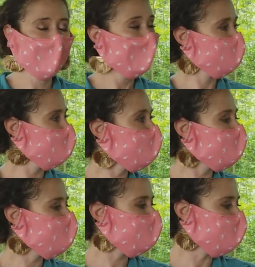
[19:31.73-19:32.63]
She
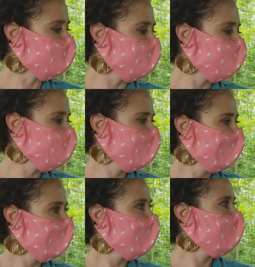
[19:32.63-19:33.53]
likes to live
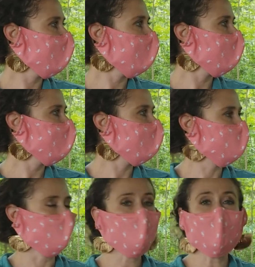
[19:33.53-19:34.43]
in areas
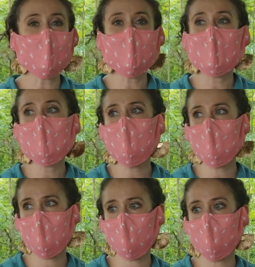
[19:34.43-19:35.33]
with
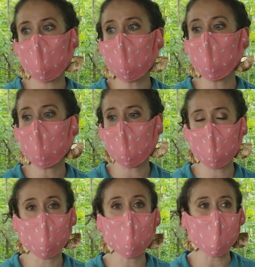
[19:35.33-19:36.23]
ponds, streams, and
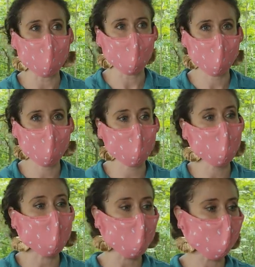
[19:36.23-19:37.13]
wetlands. So the
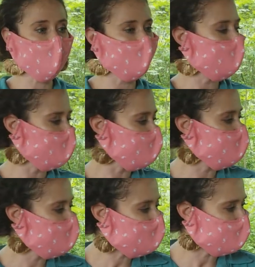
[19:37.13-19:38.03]
type of food that
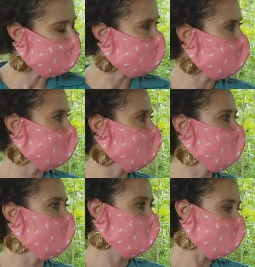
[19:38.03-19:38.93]
she's going to typically
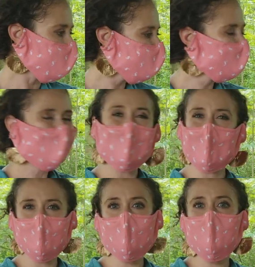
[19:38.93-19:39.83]
go for
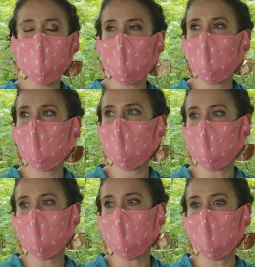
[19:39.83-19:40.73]
would be things
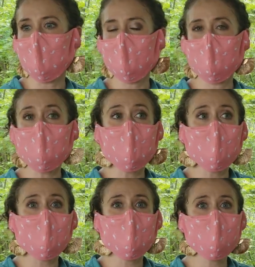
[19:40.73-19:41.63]
like
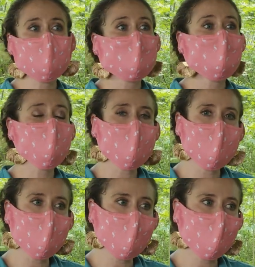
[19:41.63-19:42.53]
frogs,
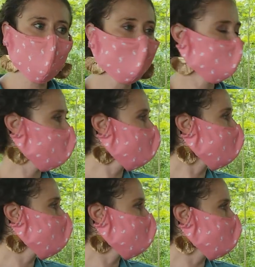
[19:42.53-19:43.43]
toads, some
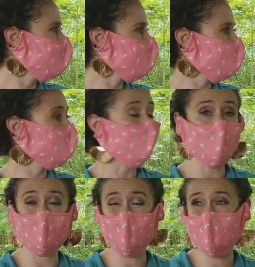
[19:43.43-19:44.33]
crayfish. They'll go
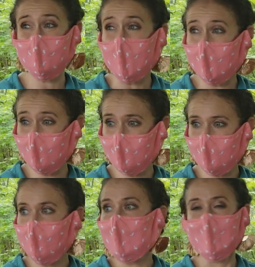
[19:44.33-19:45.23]
for snakes,
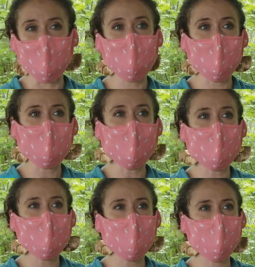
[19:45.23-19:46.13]
and then
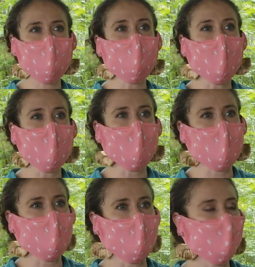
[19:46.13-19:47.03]
other small
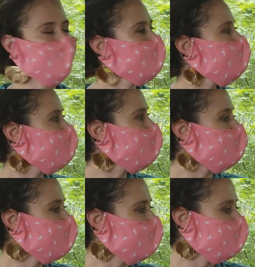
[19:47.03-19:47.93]
mammals. Those are
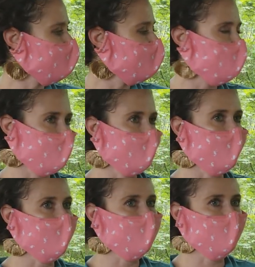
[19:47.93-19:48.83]
mainly what she's going to
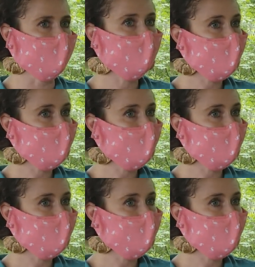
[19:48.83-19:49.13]
go after.